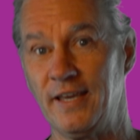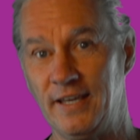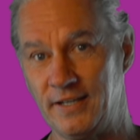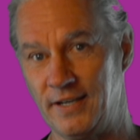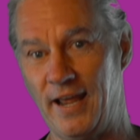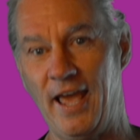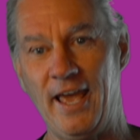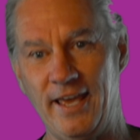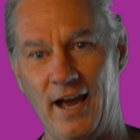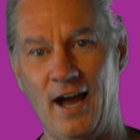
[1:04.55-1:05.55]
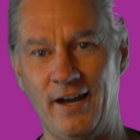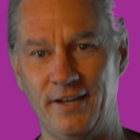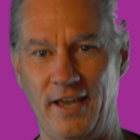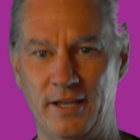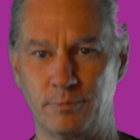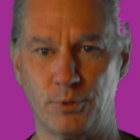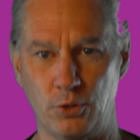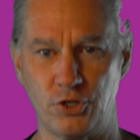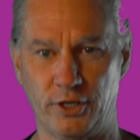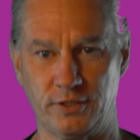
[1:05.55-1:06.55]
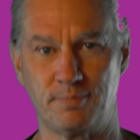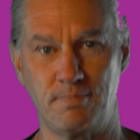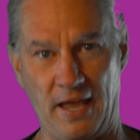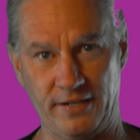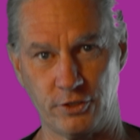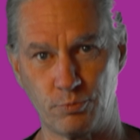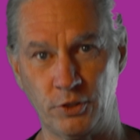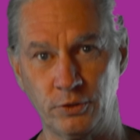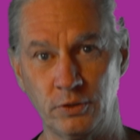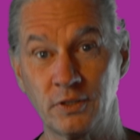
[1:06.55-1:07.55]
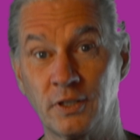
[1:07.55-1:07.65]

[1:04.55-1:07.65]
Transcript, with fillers: in AI and project management